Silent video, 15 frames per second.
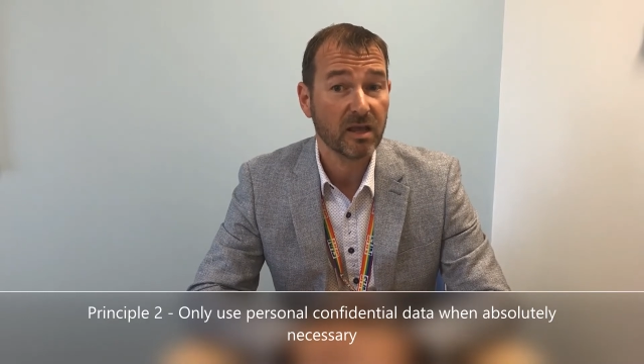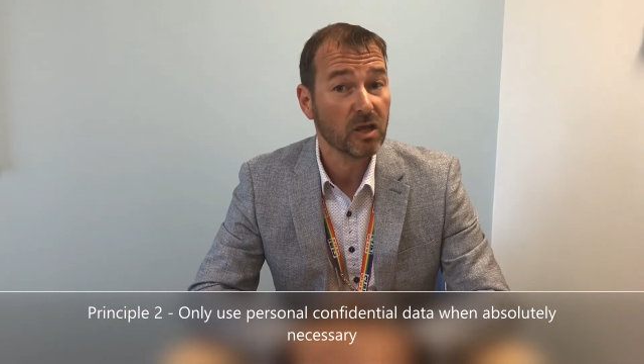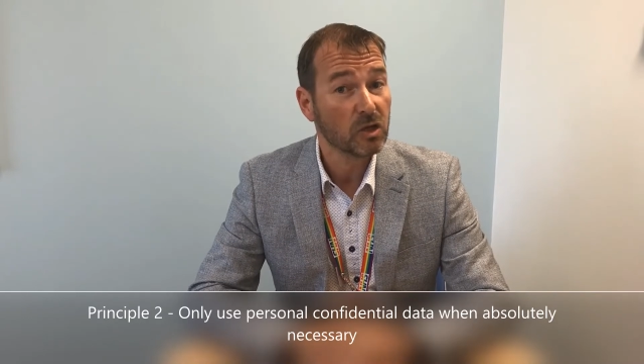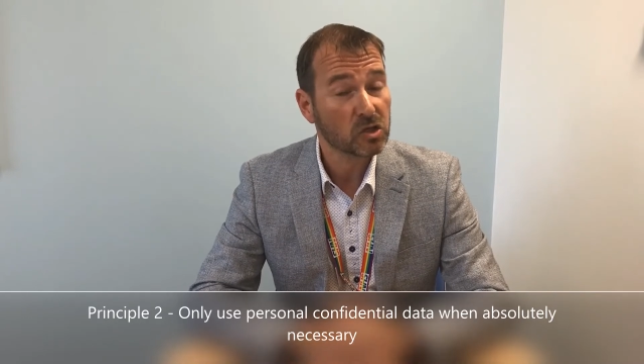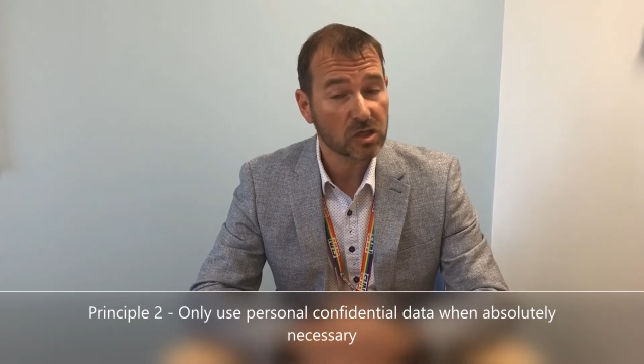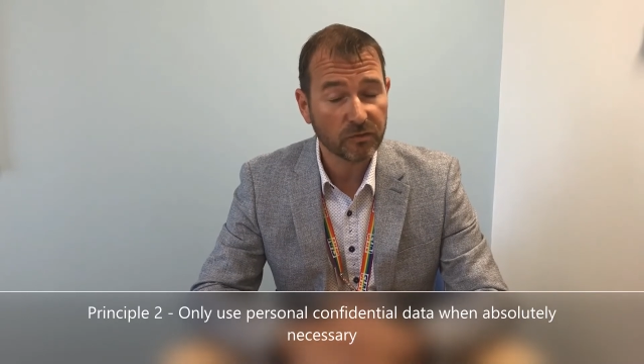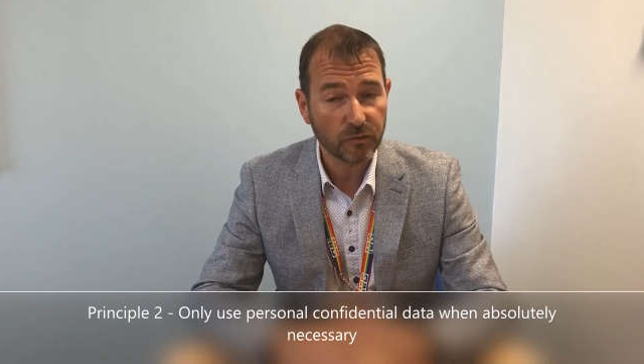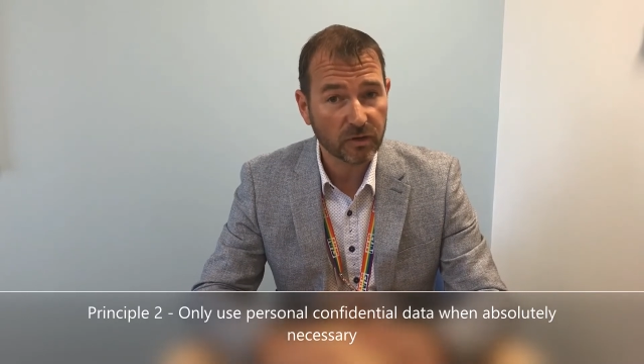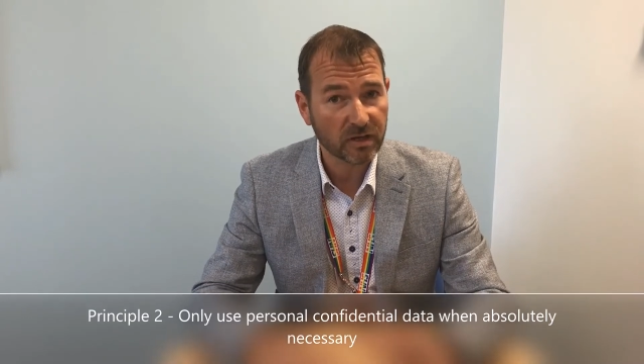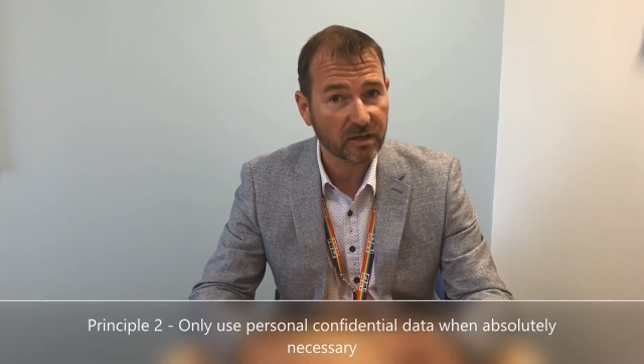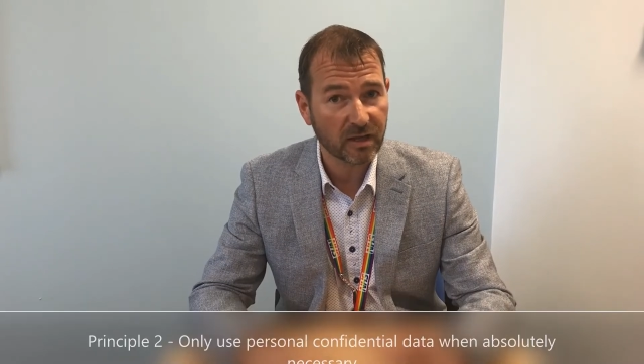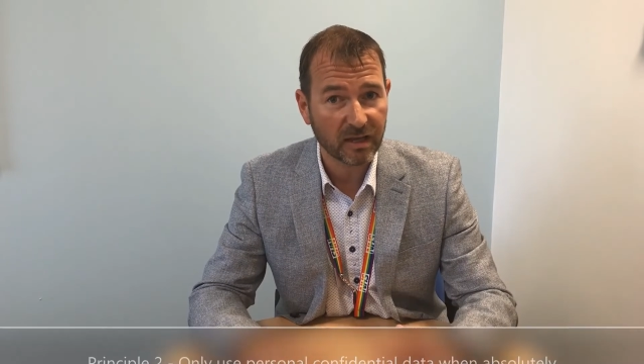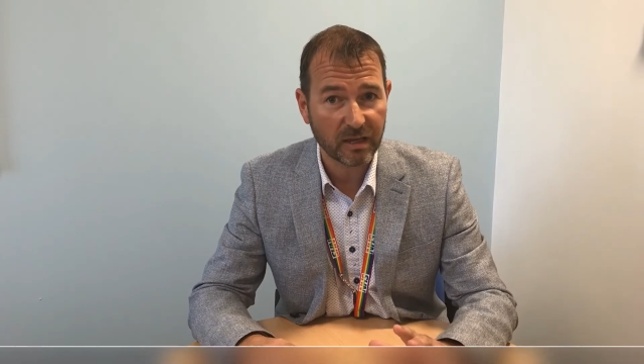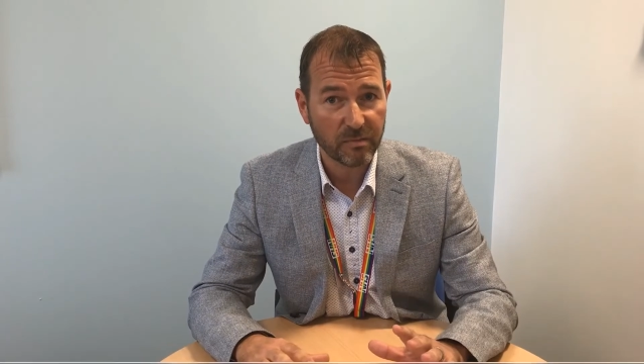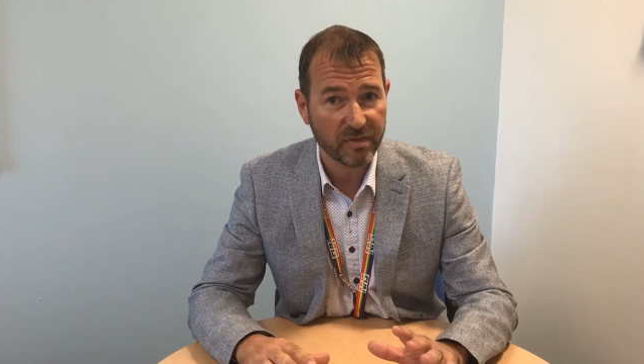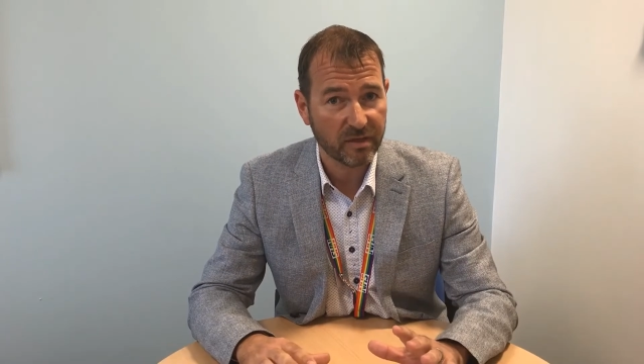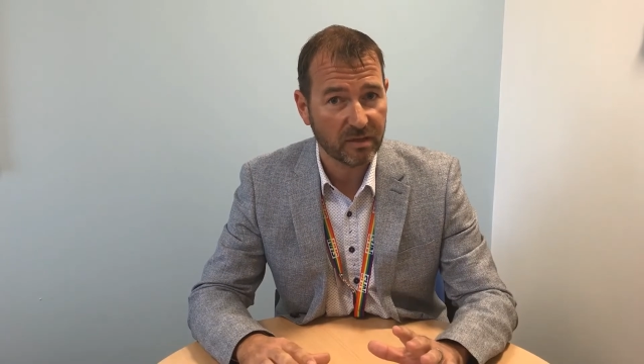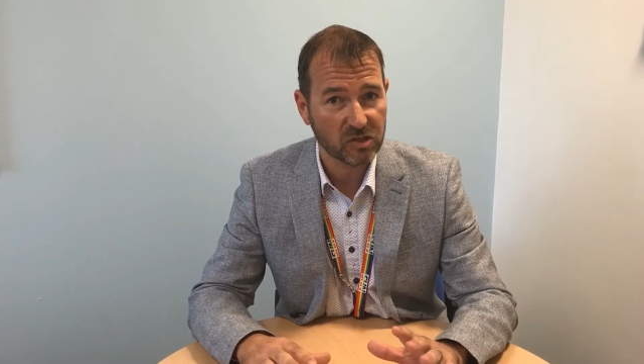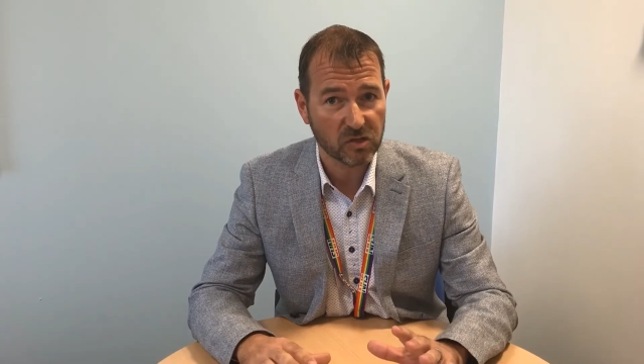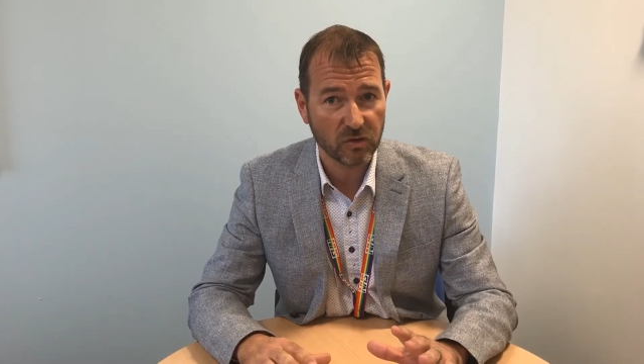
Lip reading: So if we can keep things